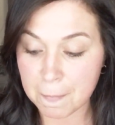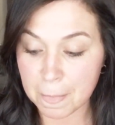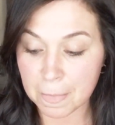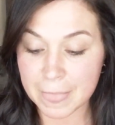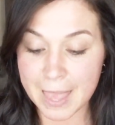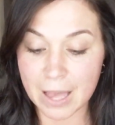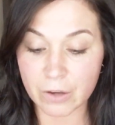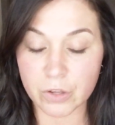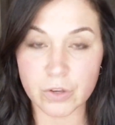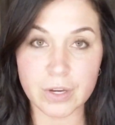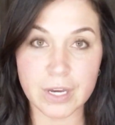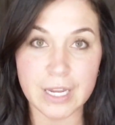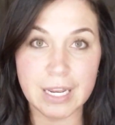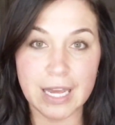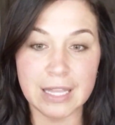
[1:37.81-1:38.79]
Now you
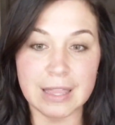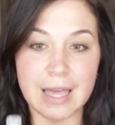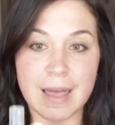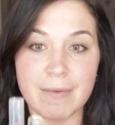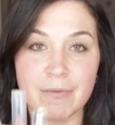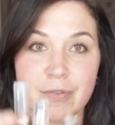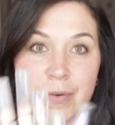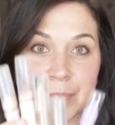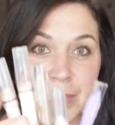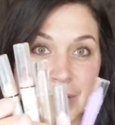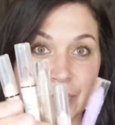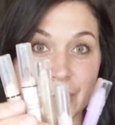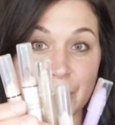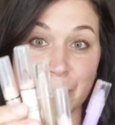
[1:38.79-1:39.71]
can get them from different